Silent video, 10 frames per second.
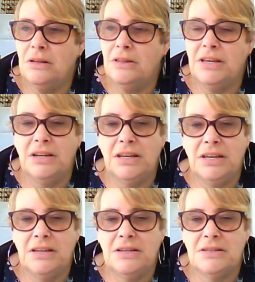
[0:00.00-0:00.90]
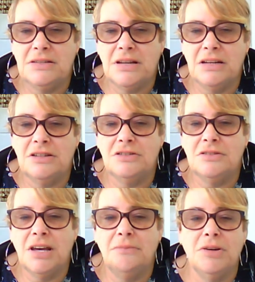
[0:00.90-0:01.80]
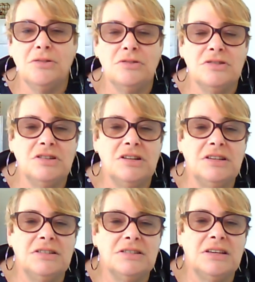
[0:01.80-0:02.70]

Then he started to take me across to his